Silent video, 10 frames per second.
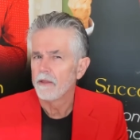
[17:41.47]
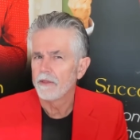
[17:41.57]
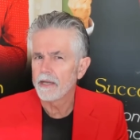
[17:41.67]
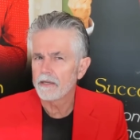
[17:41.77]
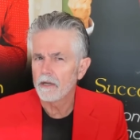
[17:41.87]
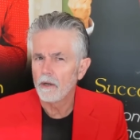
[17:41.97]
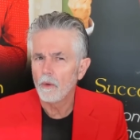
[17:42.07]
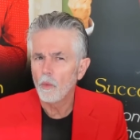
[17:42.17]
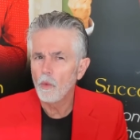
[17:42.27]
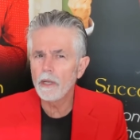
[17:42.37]
That
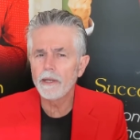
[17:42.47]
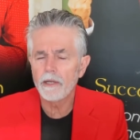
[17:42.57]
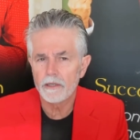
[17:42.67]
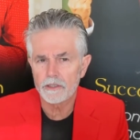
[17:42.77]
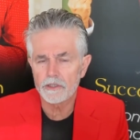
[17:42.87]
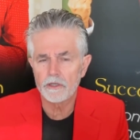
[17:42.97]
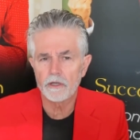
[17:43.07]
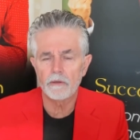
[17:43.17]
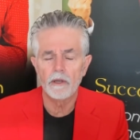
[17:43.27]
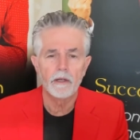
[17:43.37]
willingness
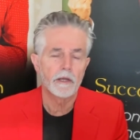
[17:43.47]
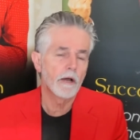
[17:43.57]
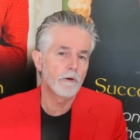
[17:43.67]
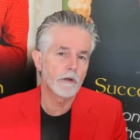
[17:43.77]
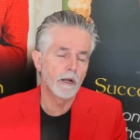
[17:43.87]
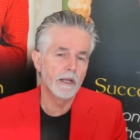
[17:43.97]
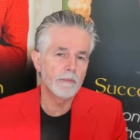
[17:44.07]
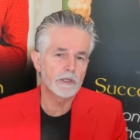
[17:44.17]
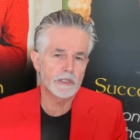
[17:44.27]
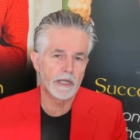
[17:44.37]
to go on a
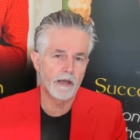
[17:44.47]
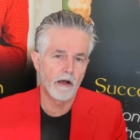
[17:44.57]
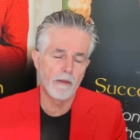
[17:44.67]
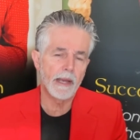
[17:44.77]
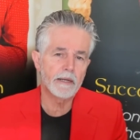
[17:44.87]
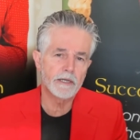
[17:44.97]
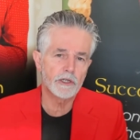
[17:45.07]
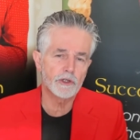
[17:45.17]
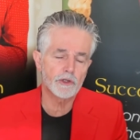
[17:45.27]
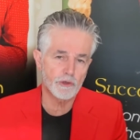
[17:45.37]
limb and say, I'm
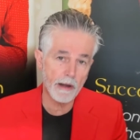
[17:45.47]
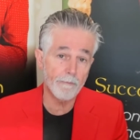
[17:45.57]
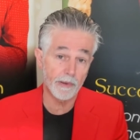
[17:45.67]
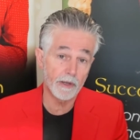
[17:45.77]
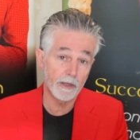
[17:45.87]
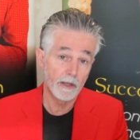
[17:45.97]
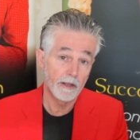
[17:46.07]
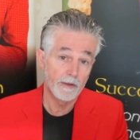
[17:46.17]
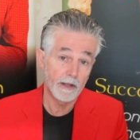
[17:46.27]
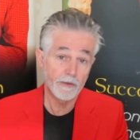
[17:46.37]
anti-Trump,
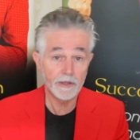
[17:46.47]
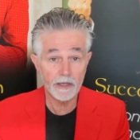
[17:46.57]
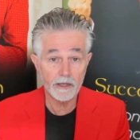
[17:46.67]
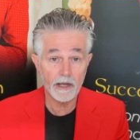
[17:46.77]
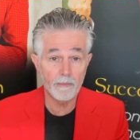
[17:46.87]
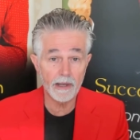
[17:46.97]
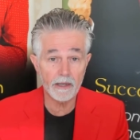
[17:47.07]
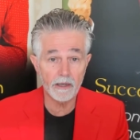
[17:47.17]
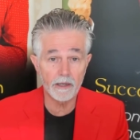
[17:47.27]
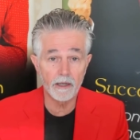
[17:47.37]
and then come
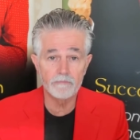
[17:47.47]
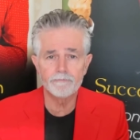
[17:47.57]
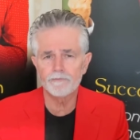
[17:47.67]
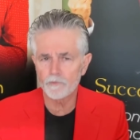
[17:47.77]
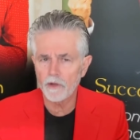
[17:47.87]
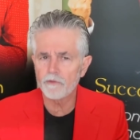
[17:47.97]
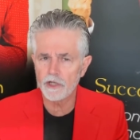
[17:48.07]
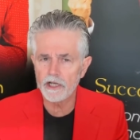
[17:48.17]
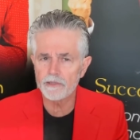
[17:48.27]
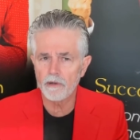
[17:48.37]
back and go, I've
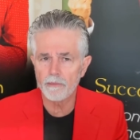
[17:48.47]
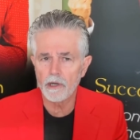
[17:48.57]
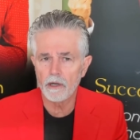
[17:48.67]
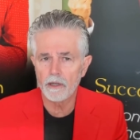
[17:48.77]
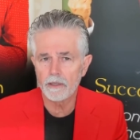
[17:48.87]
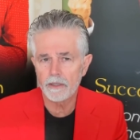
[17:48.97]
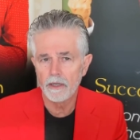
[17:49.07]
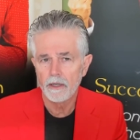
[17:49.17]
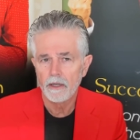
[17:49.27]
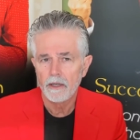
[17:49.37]
changed my mind,
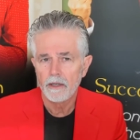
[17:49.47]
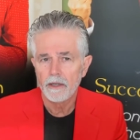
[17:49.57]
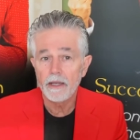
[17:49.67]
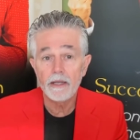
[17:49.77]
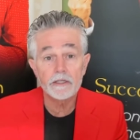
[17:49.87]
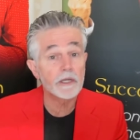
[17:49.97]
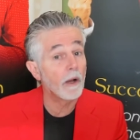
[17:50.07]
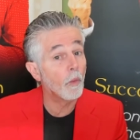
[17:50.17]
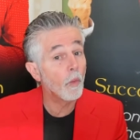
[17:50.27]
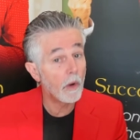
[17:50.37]
is
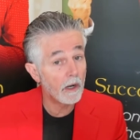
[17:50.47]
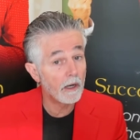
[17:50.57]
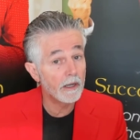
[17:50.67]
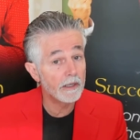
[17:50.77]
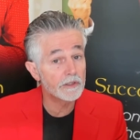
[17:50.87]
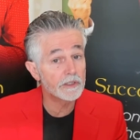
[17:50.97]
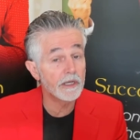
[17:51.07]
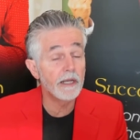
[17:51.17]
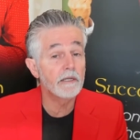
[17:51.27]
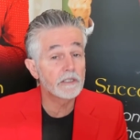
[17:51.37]
a wise,
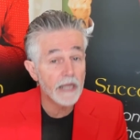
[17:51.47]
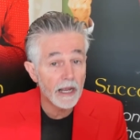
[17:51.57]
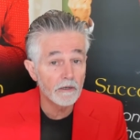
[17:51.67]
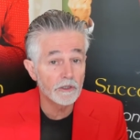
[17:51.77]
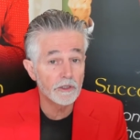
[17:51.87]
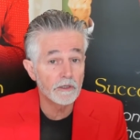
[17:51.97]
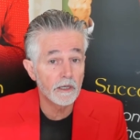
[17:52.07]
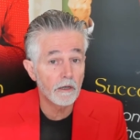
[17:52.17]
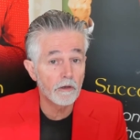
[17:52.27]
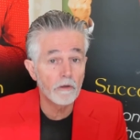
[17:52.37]
intelligent
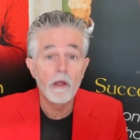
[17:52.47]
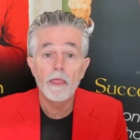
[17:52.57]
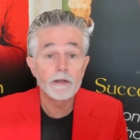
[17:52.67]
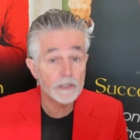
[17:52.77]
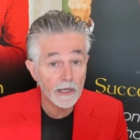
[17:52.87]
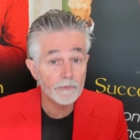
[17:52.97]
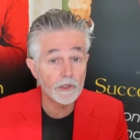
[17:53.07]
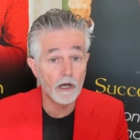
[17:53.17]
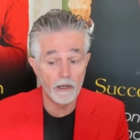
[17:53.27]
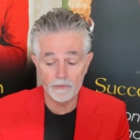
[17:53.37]
thing to do that
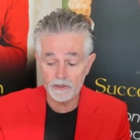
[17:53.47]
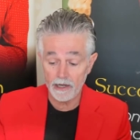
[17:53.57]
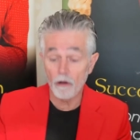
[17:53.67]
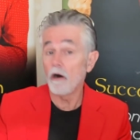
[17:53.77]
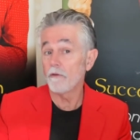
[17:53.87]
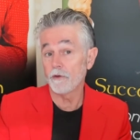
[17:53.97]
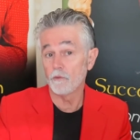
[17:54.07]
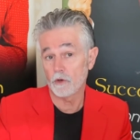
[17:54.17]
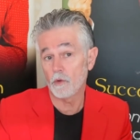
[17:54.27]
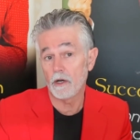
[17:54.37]
sometimes,
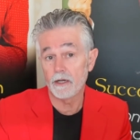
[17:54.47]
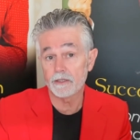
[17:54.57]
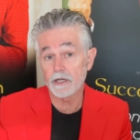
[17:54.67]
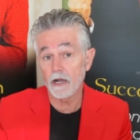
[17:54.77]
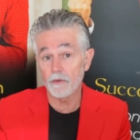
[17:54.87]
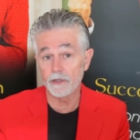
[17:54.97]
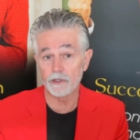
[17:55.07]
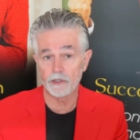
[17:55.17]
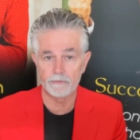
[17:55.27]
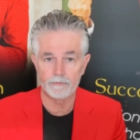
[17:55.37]
often requires
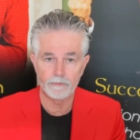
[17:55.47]
courage.